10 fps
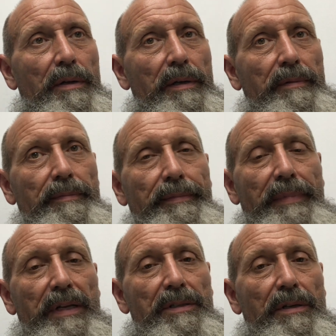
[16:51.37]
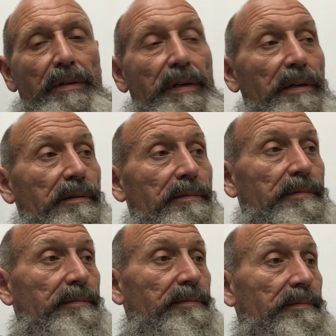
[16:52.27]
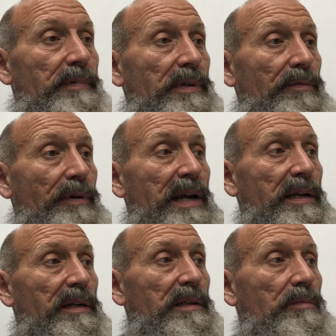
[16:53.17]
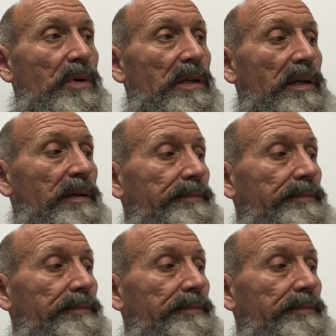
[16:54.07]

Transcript: Yep, and that's how they're raking in the money.